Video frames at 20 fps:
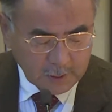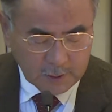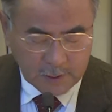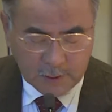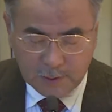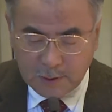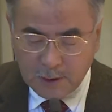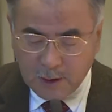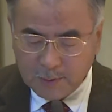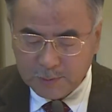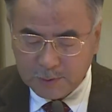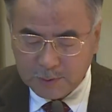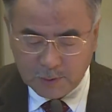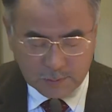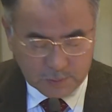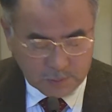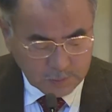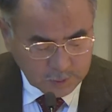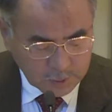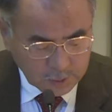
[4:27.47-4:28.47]
In terms
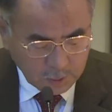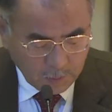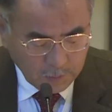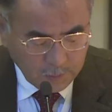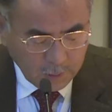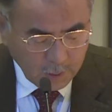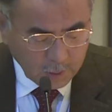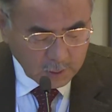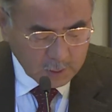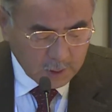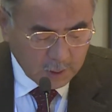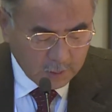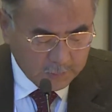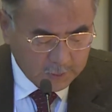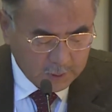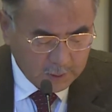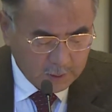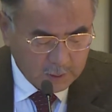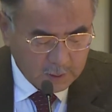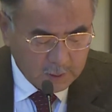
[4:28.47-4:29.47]
of
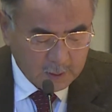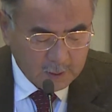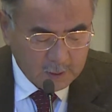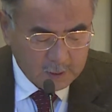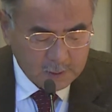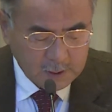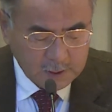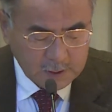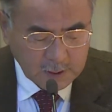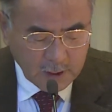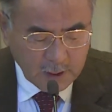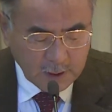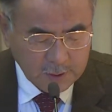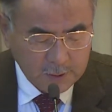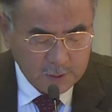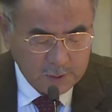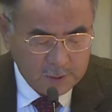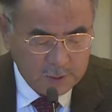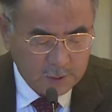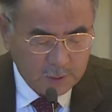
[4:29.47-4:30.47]
topography, the
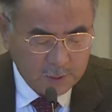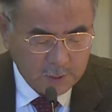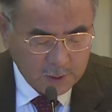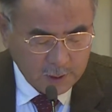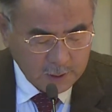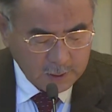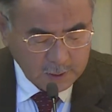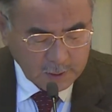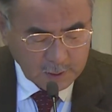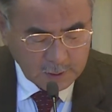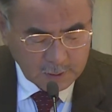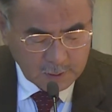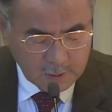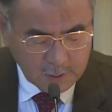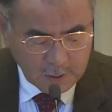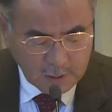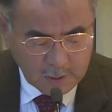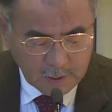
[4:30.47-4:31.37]
site is located